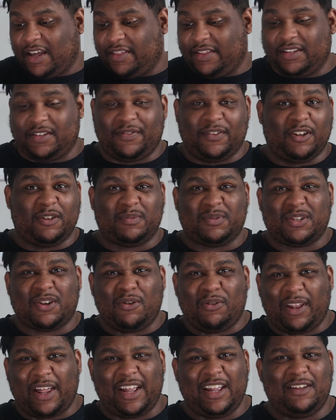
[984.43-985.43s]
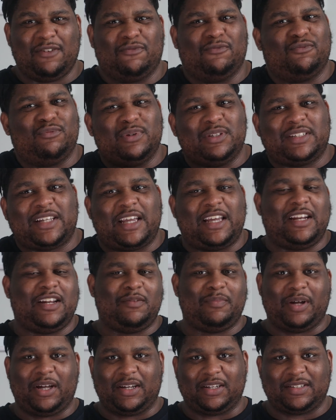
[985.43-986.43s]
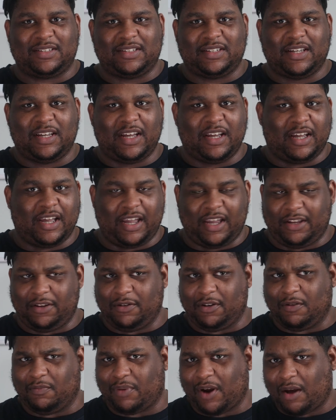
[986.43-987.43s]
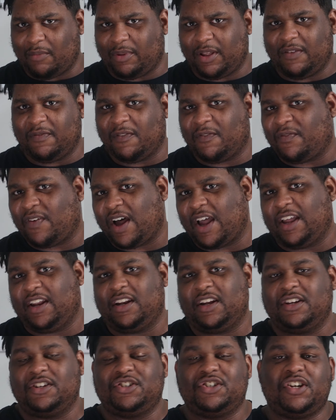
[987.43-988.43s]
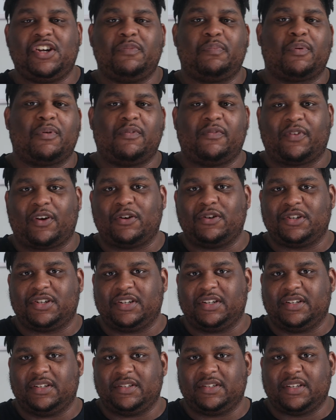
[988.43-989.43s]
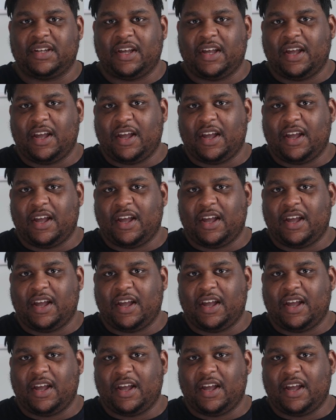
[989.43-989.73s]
This Philips Go light was $80. And you can probably even find cheaper versions